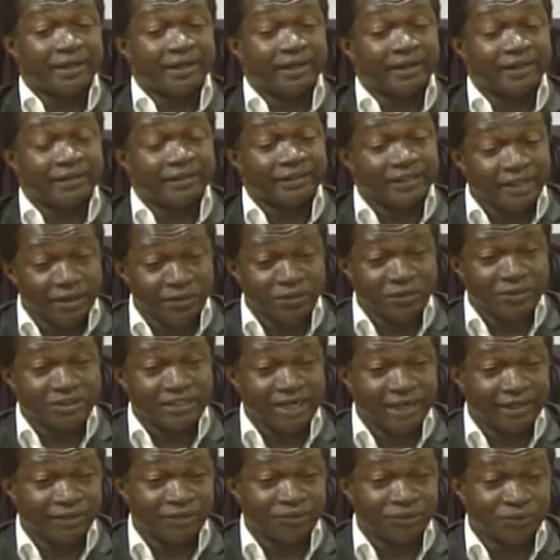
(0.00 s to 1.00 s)
They will
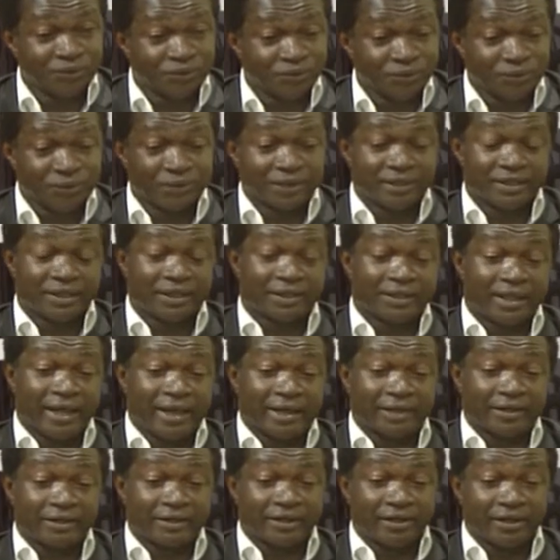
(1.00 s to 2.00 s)
tell you,
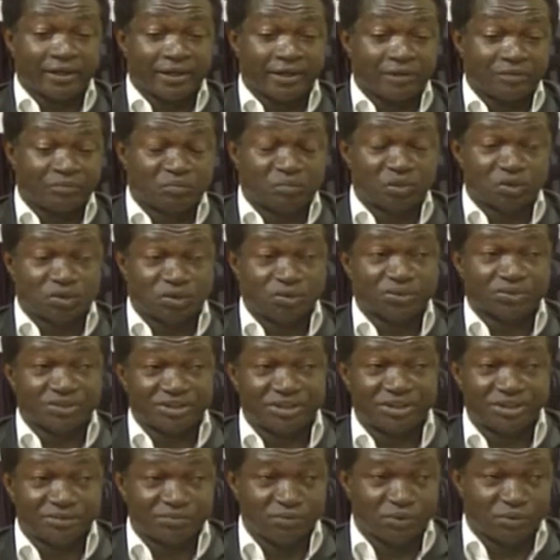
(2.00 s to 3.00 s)
like Moshood
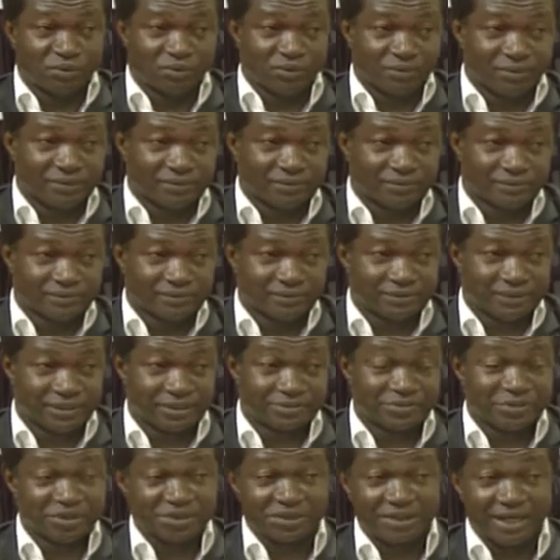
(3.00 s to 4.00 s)
Jimo has
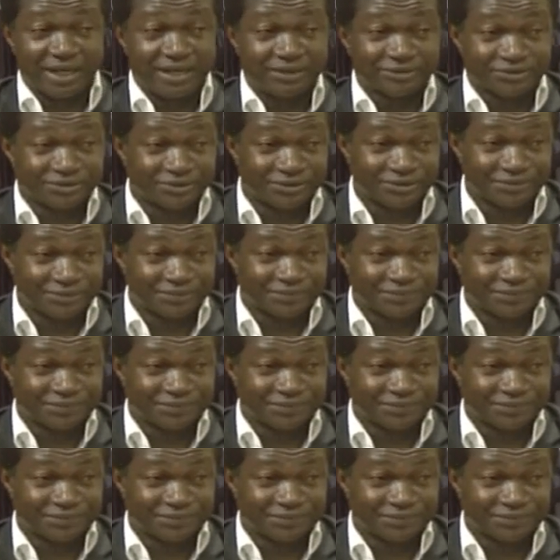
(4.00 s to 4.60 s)
been trying to do.